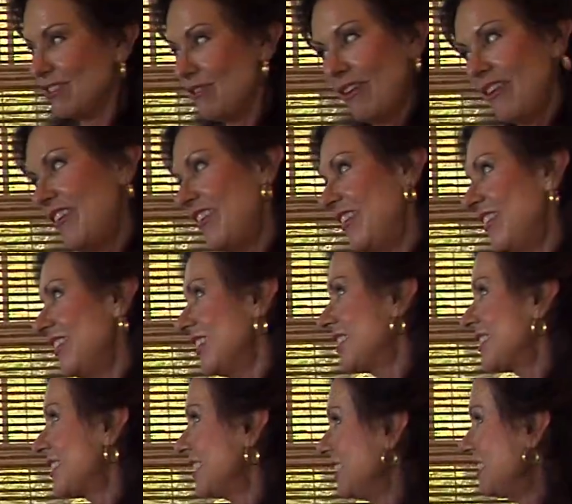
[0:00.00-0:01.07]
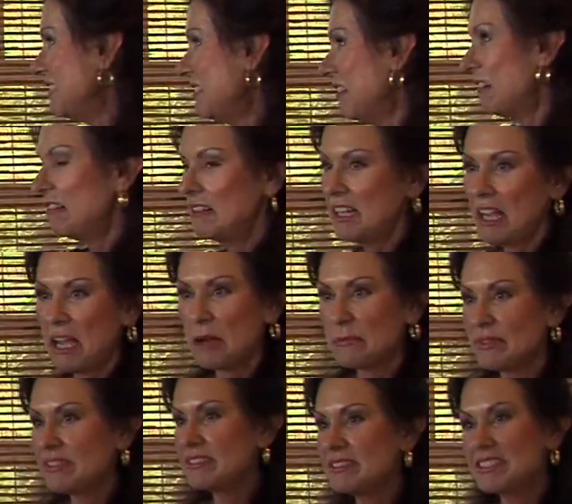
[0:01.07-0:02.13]
No, it's it
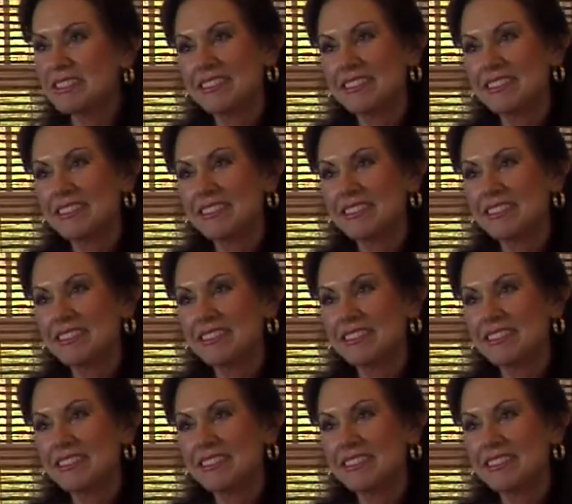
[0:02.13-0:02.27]
happens.